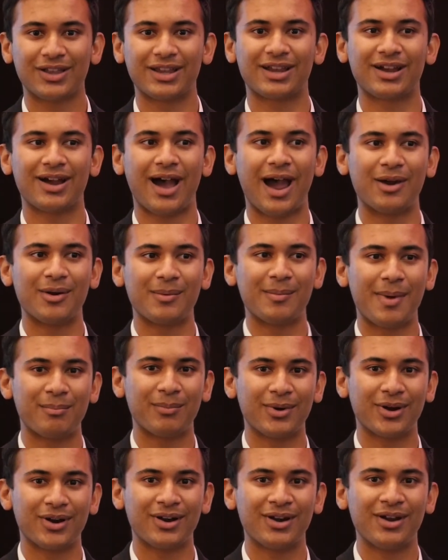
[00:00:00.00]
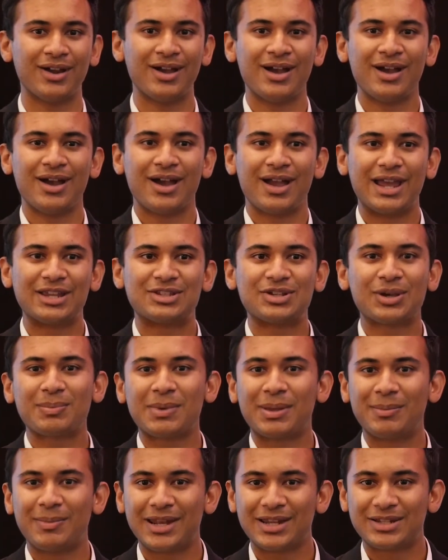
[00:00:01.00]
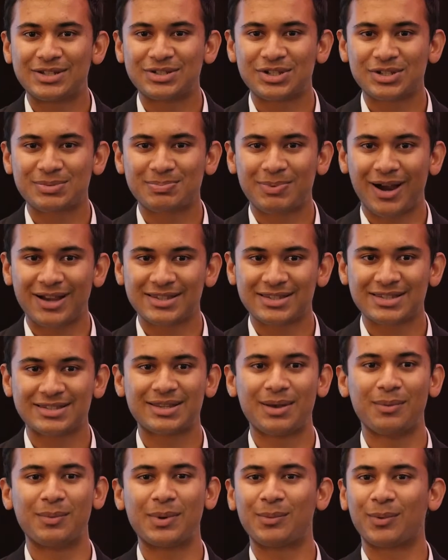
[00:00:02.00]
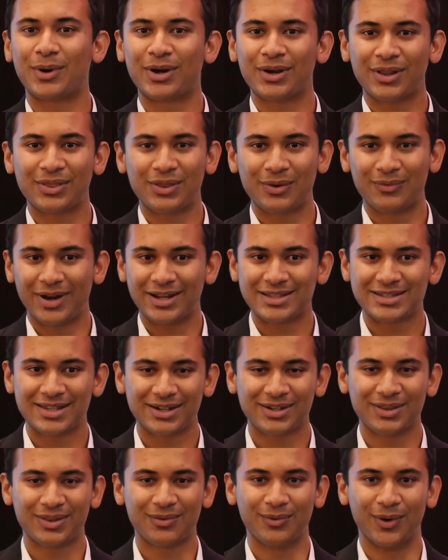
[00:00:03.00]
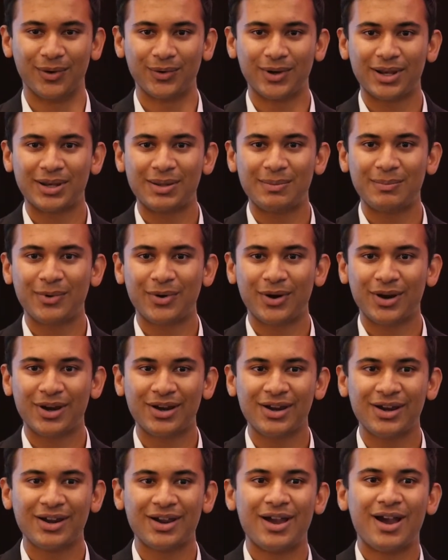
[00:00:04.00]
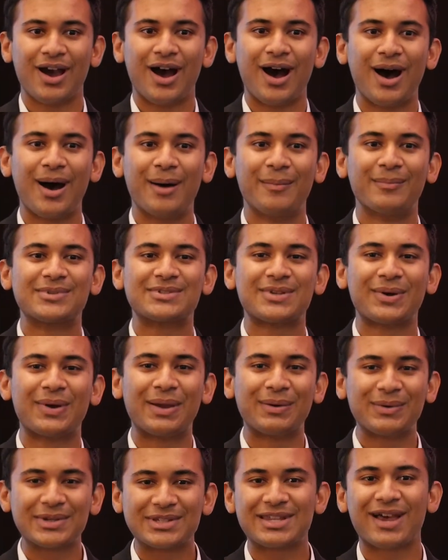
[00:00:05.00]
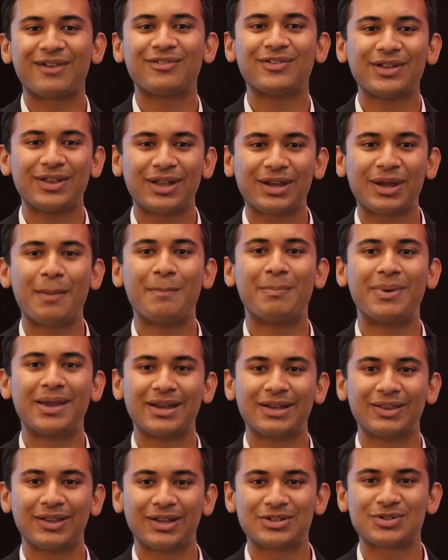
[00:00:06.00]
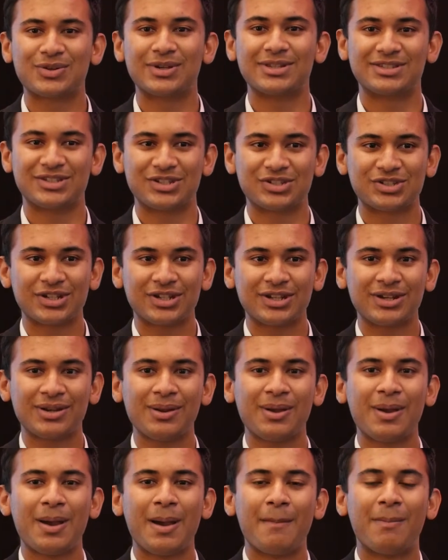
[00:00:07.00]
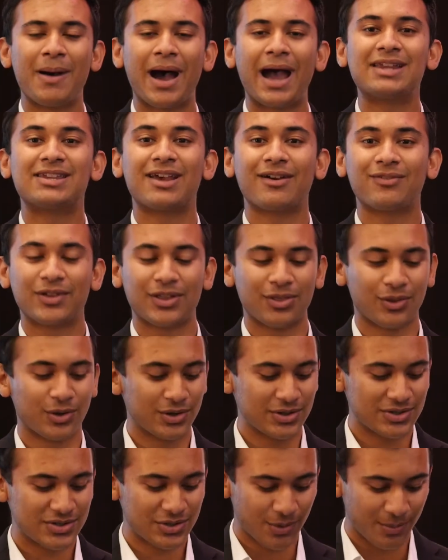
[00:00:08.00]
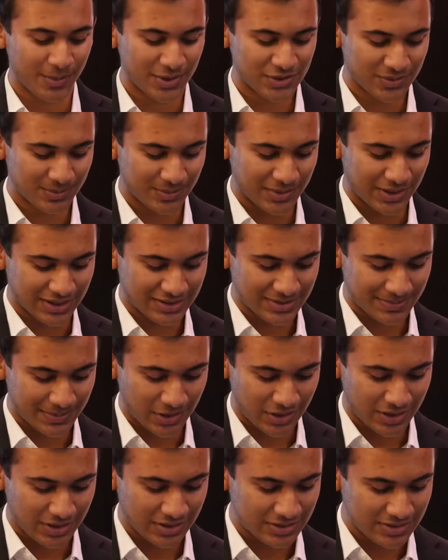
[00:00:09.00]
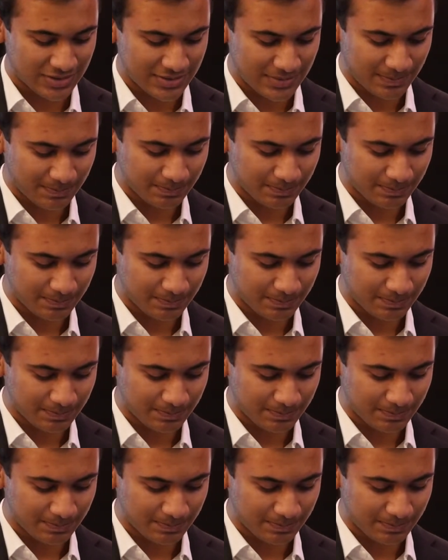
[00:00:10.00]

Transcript: Like, I remember it took me a minute to just process that we weren't on the right side of the road anymore. Um, so it was definitely like a big like transition, but I definitely learned so much from the experience.